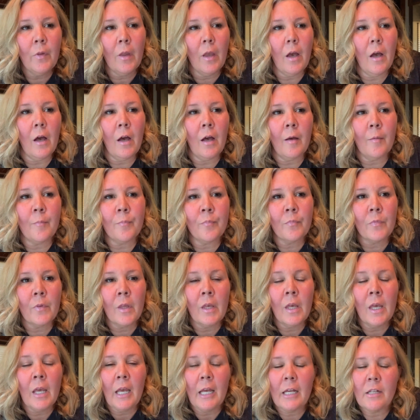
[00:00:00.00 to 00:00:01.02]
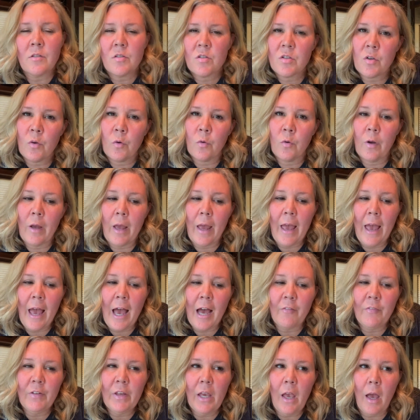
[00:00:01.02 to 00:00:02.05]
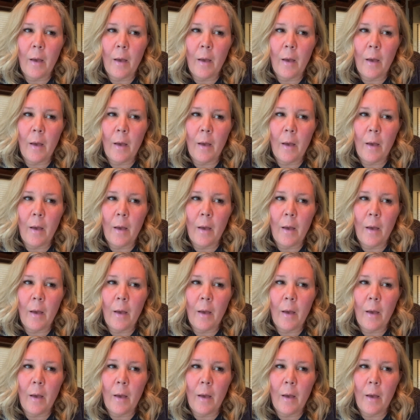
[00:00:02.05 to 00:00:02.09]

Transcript: And so having